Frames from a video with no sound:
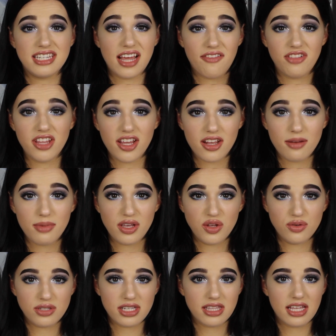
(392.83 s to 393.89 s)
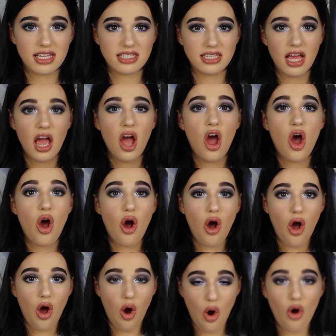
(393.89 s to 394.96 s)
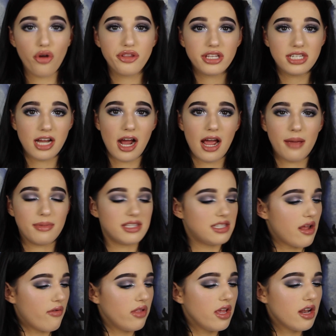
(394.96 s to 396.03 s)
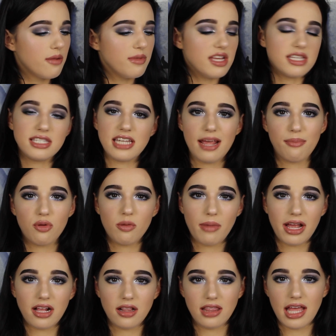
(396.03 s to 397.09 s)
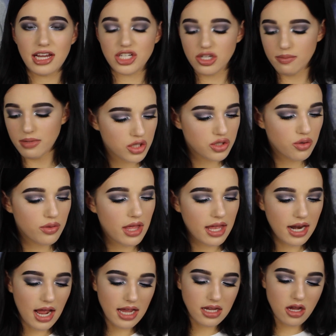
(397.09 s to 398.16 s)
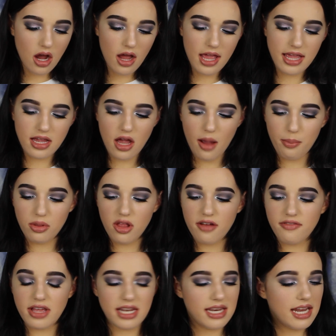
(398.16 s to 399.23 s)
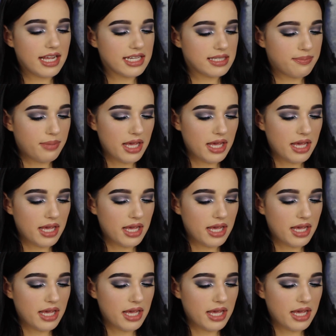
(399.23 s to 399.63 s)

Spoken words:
definitely gonna be using this all the time. It's definitely gonna be a staple in my collection. So then I got a couple of NYX